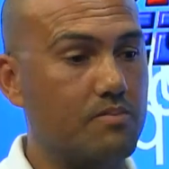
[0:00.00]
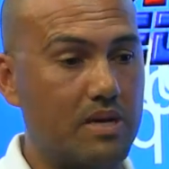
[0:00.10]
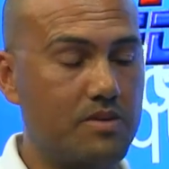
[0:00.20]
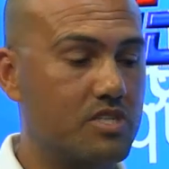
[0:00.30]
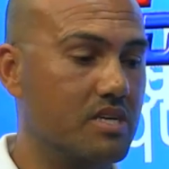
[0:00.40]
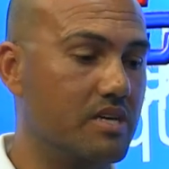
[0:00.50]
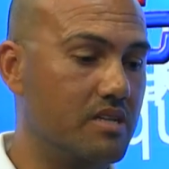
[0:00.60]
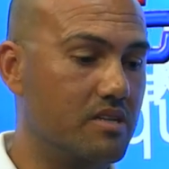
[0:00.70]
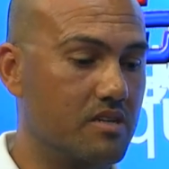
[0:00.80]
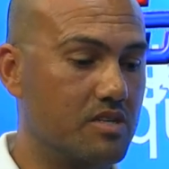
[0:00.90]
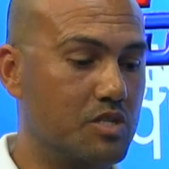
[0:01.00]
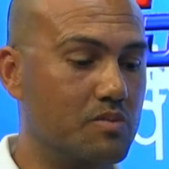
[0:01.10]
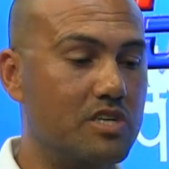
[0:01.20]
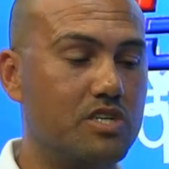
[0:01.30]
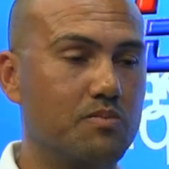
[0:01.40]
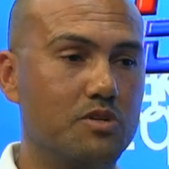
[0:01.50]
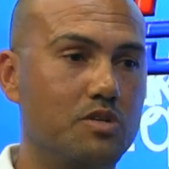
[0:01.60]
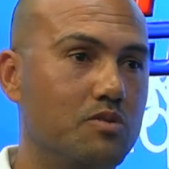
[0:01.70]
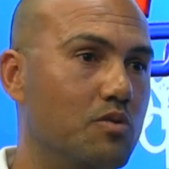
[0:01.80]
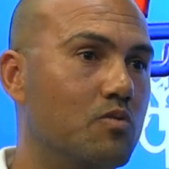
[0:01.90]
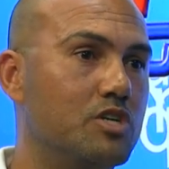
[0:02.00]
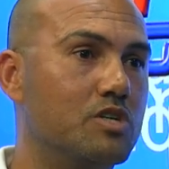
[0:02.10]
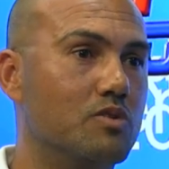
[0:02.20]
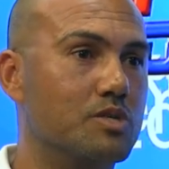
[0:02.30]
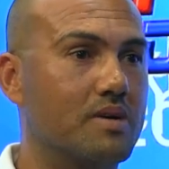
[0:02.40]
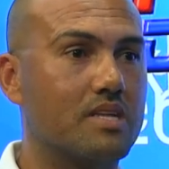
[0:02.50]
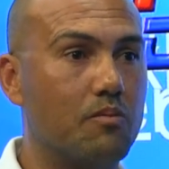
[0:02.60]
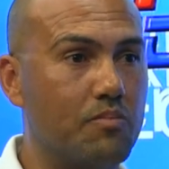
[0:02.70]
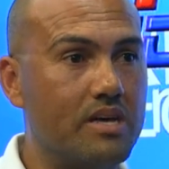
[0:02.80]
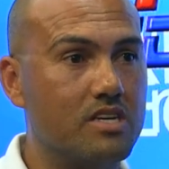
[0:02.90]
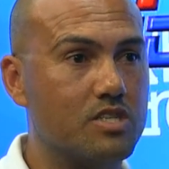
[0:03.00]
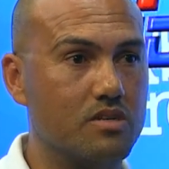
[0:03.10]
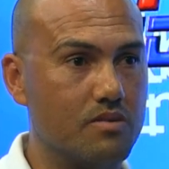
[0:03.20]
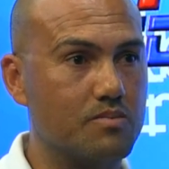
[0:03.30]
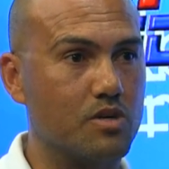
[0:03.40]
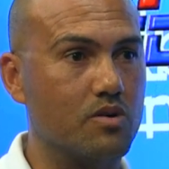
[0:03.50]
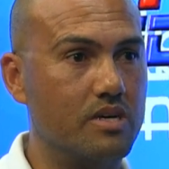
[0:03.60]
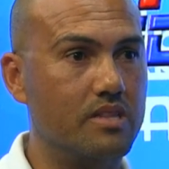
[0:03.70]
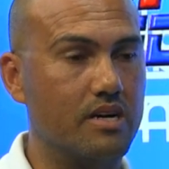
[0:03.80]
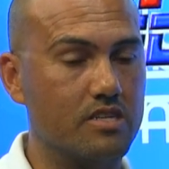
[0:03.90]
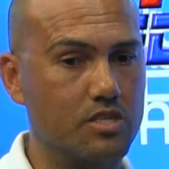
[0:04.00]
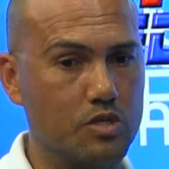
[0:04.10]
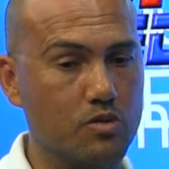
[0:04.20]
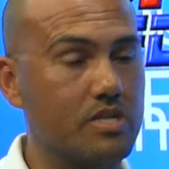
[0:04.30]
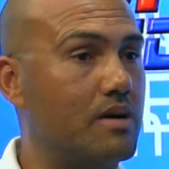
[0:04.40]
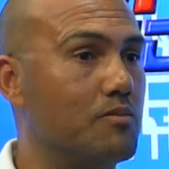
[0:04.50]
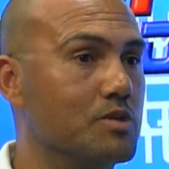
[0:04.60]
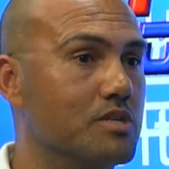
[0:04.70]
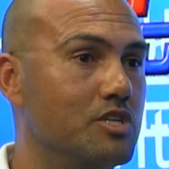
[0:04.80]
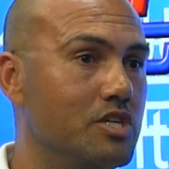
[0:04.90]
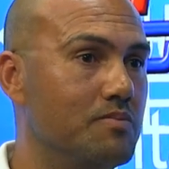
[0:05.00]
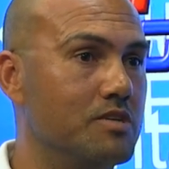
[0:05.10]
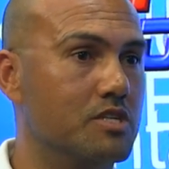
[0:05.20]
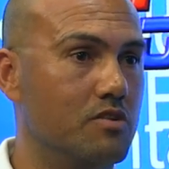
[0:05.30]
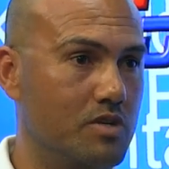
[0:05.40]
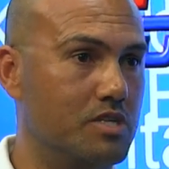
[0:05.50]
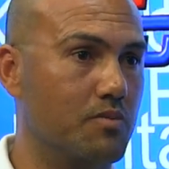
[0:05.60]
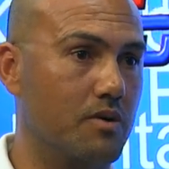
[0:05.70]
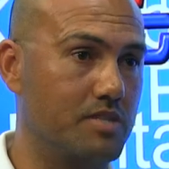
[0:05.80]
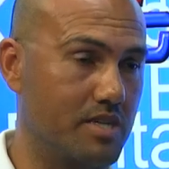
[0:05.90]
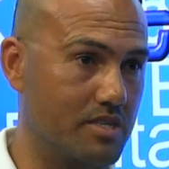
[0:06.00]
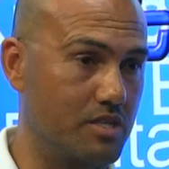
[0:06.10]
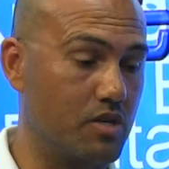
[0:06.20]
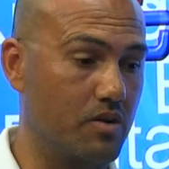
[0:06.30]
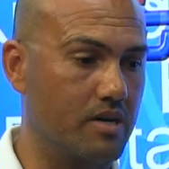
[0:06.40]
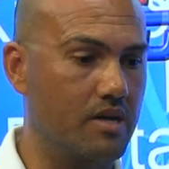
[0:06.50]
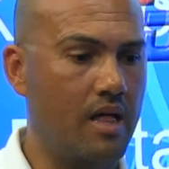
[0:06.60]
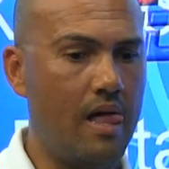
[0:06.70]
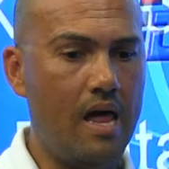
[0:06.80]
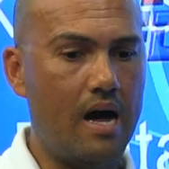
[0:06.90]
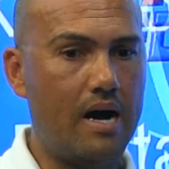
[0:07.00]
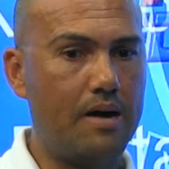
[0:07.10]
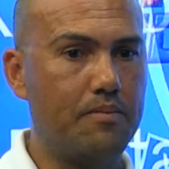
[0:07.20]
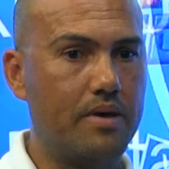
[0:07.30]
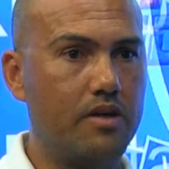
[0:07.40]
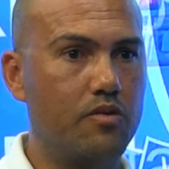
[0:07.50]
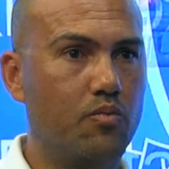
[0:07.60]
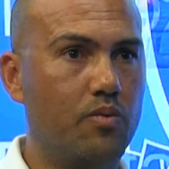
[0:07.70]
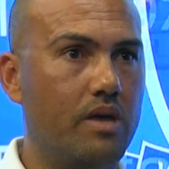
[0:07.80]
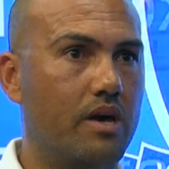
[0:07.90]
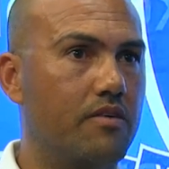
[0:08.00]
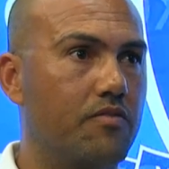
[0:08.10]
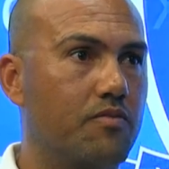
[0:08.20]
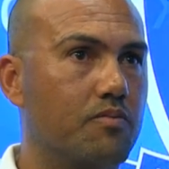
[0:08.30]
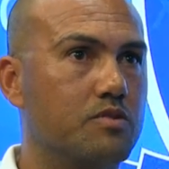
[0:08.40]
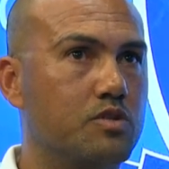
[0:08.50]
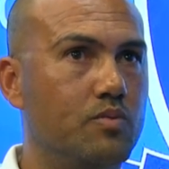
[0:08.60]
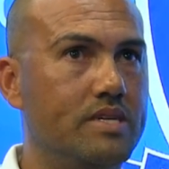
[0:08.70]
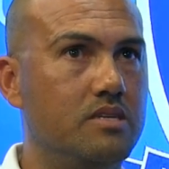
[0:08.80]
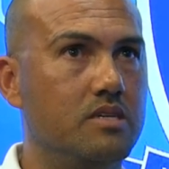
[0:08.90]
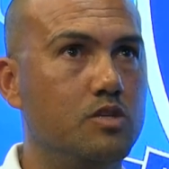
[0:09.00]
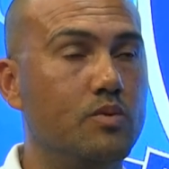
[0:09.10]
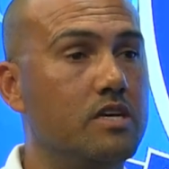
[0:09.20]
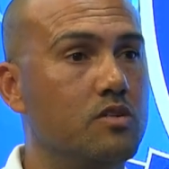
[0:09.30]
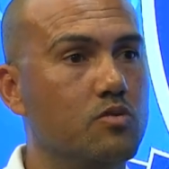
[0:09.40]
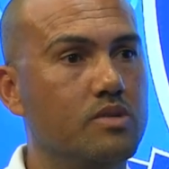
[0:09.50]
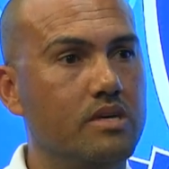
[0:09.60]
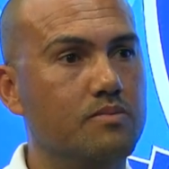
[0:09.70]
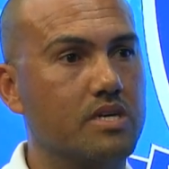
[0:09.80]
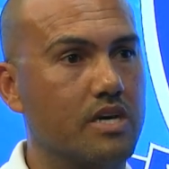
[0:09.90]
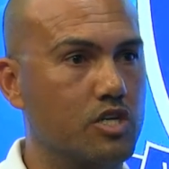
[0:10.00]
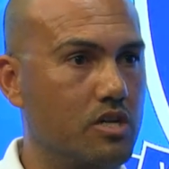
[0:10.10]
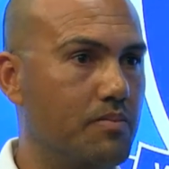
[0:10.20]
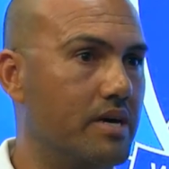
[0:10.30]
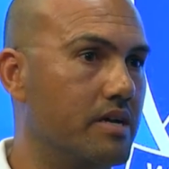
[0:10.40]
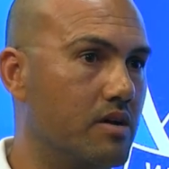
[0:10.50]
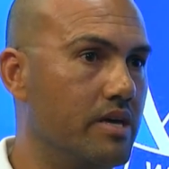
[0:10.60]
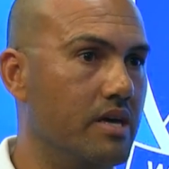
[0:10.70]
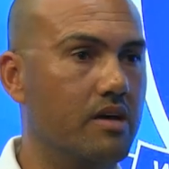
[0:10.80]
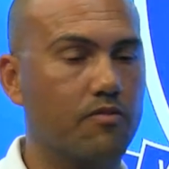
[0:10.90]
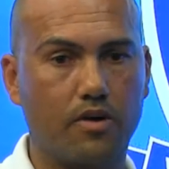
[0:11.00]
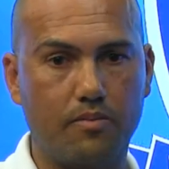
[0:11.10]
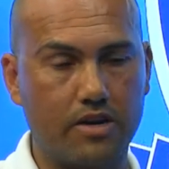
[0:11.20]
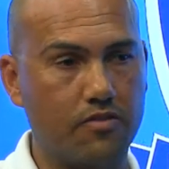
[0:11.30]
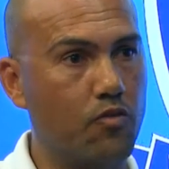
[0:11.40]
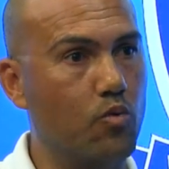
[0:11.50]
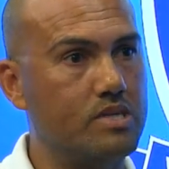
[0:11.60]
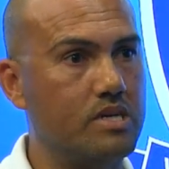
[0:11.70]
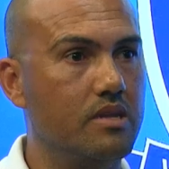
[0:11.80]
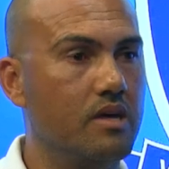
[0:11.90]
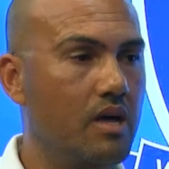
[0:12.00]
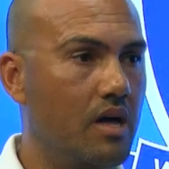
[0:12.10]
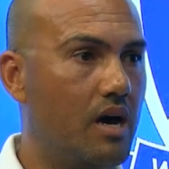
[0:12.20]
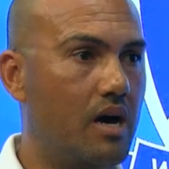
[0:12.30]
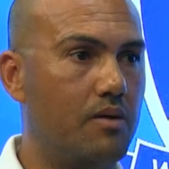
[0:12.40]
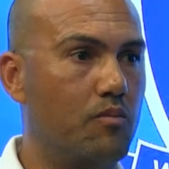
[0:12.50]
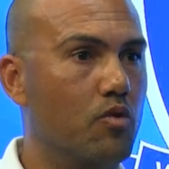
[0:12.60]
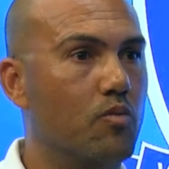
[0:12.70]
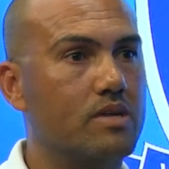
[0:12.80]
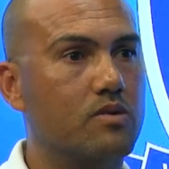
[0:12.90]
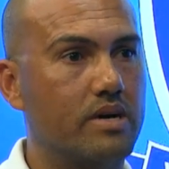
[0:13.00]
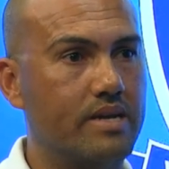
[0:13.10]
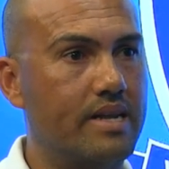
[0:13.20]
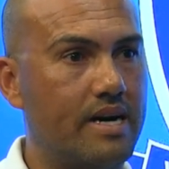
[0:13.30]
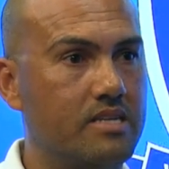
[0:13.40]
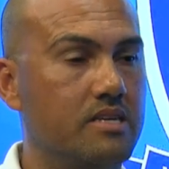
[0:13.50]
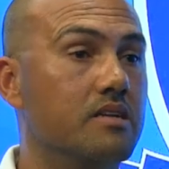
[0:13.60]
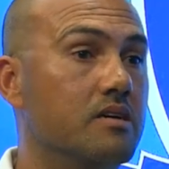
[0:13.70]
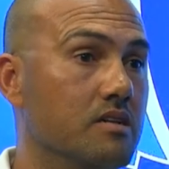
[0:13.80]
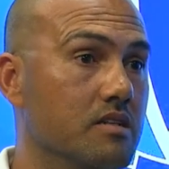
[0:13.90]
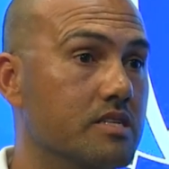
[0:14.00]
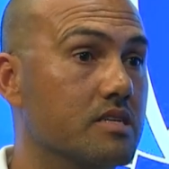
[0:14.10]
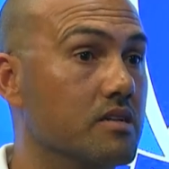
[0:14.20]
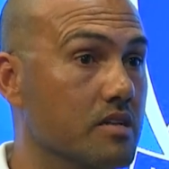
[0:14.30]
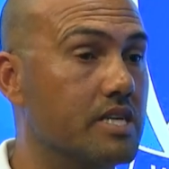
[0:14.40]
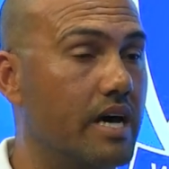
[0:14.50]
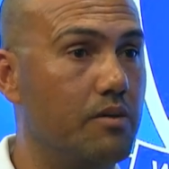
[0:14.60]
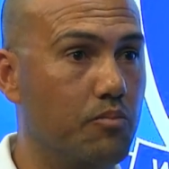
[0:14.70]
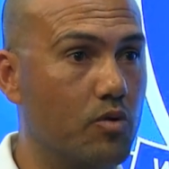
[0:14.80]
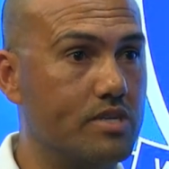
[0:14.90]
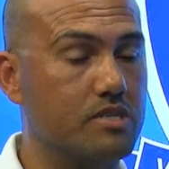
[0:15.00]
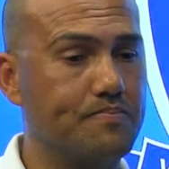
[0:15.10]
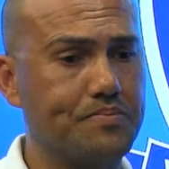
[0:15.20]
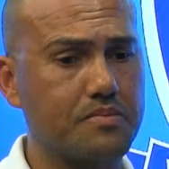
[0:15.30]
maybe just to mention, because your question was about how big is soccer in the Lsen schools. I'm also the chairperson of Western Province Lsen Soccer. And we have 22 teams that actually play in our league, from under 14 all the way to under 19, girls and boys.